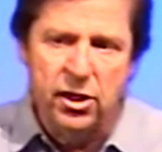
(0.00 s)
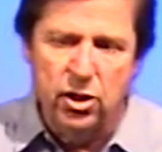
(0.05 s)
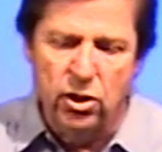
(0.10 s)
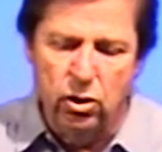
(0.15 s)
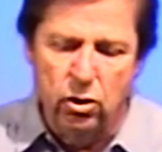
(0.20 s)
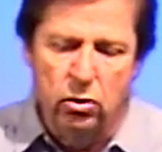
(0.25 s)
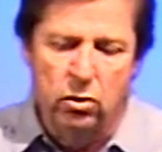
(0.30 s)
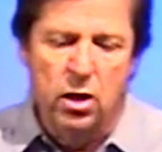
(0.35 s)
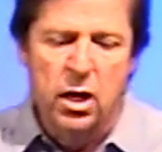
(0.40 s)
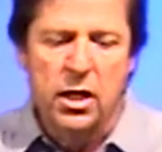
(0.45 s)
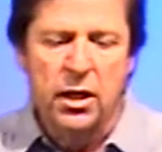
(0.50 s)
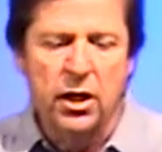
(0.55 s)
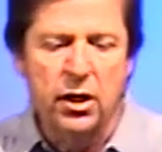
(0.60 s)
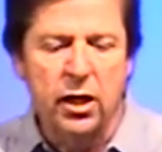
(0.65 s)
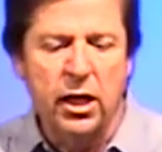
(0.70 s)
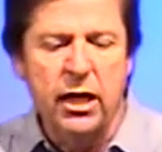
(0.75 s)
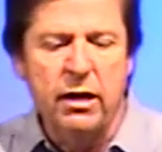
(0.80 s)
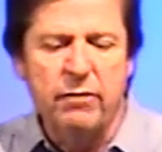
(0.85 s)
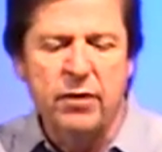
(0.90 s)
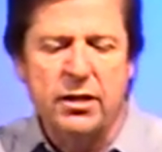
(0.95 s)
to you that
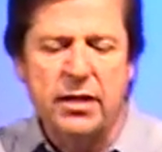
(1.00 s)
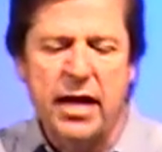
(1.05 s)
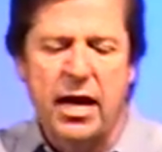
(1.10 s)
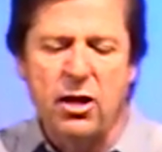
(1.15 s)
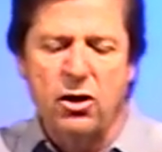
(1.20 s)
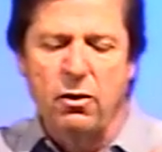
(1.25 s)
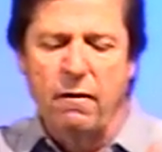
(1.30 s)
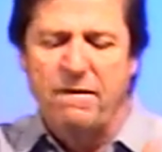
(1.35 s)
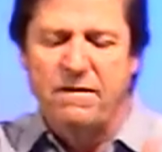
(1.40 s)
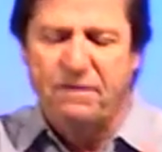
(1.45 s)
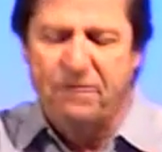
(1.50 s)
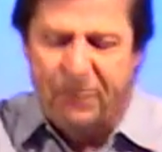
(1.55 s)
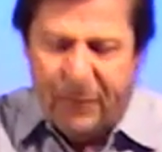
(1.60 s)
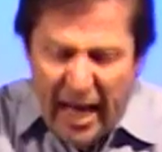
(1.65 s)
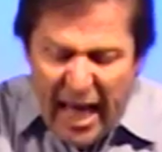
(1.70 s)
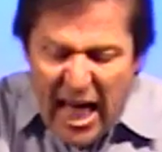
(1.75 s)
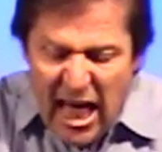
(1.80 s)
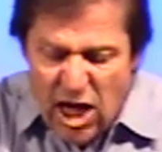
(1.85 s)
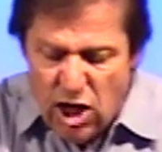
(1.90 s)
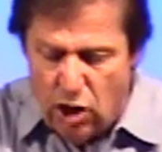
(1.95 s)
He even take your
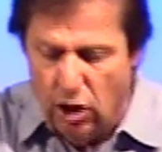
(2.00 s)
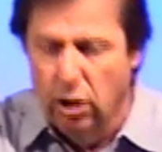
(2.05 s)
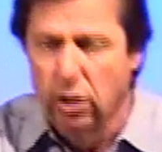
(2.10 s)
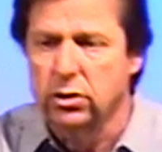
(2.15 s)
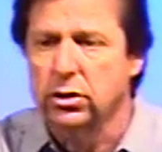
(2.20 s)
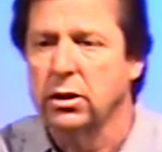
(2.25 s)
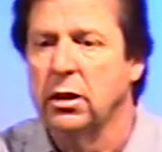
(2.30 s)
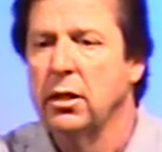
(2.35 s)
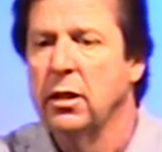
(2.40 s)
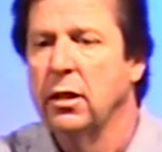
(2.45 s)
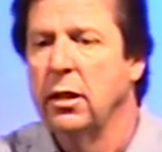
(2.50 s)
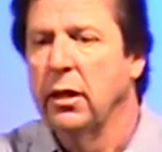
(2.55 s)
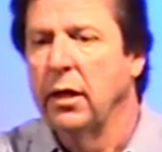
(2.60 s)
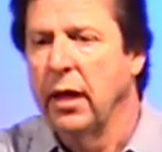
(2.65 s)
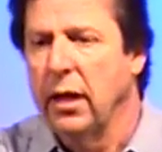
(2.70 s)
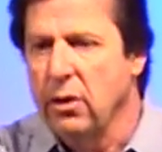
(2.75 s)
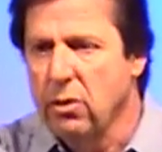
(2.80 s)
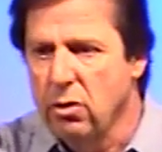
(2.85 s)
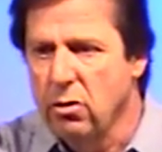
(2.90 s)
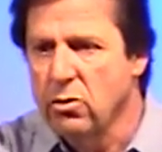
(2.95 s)
failures
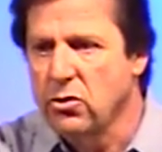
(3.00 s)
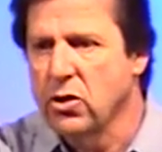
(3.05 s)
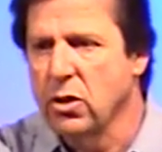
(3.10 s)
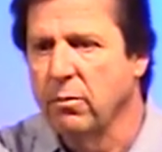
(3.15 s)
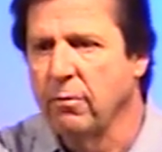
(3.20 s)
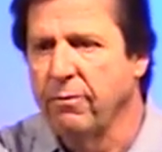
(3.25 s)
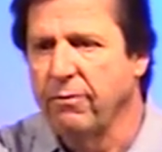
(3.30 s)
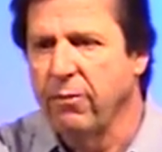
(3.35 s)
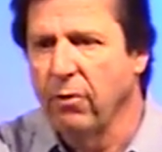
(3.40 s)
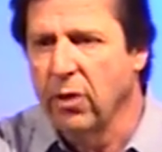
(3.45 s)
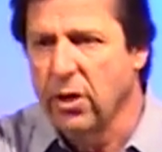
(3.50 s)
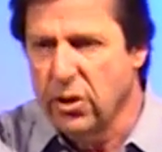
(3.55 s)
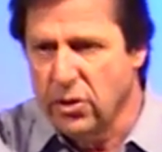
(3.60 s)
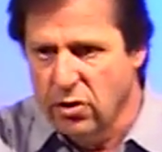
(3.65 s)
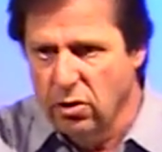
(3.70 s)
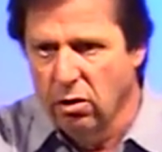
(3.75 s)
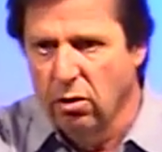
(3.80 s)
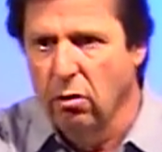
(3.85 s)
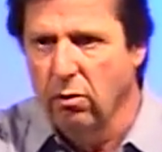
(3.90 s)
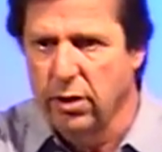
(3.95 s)
and use them for His
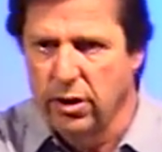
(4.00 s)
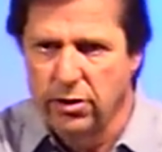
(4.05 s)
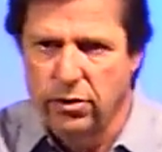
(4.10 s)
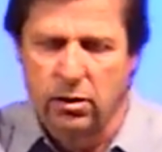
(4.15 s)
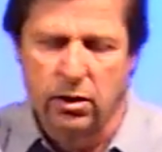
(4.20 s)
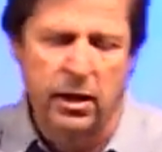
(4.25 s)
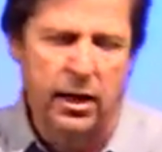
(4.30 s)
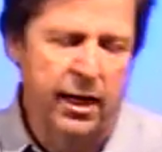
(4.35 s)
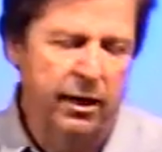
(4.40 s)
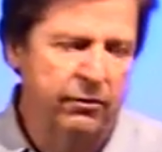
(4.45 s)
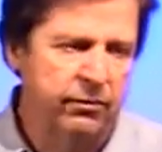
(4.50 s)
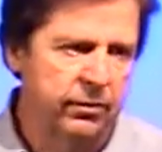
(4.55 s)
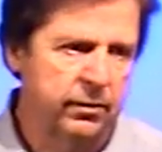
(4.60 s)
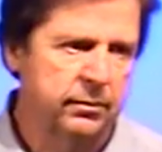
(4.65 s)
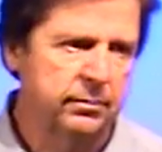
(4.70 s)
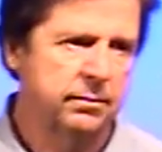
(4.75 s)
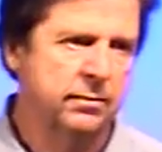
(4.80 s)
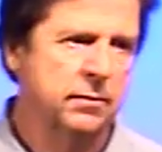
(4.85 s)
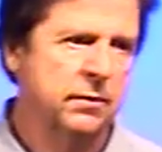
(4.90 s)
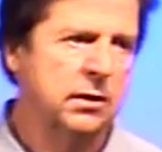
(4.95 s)
glory in your life.
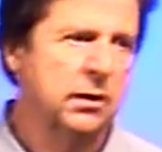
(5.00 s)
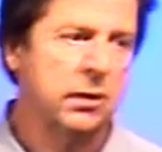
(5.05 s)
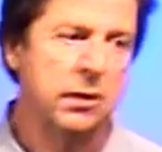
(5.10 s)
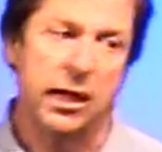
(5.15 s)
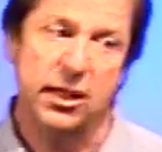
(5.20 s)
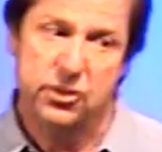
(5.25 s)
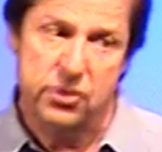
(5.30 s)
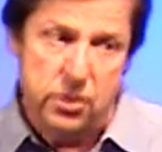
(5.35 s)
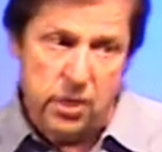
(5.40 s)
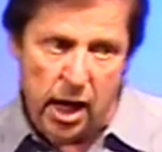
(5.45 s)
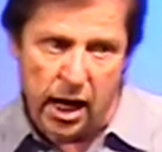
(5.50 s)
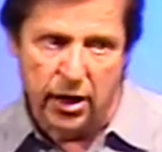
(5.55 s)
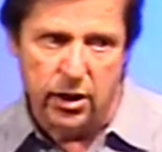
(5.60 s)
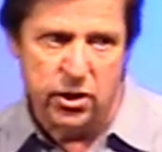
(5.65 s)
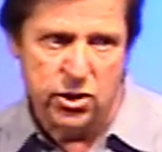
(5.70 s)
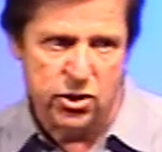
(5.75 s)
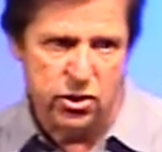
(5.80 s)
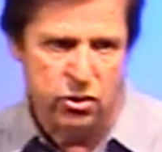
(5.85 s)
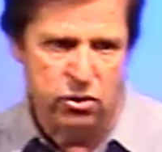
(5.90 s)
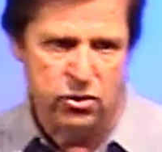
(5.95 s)
That's not an
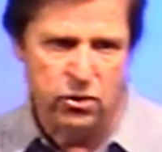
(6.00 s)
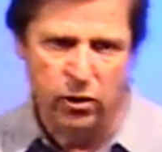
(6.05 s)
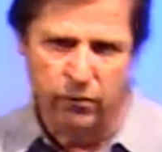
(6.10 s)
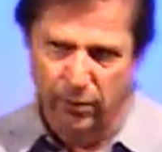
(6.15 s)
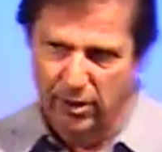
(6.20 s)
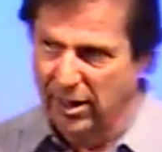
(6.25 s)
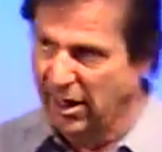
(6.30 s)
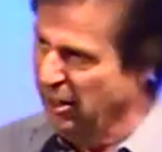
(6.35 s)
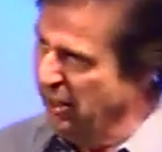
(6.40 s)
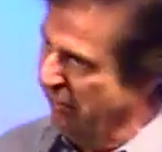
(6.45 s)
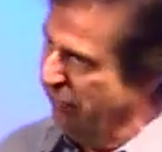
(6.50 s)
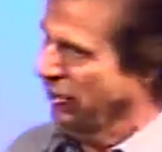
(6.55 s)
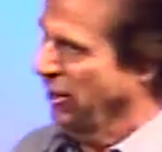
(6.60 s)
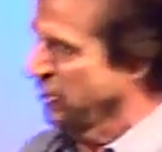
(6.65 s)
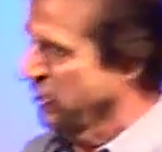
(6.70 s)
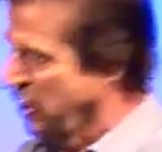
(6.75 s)
excuse to go, well, I'll give God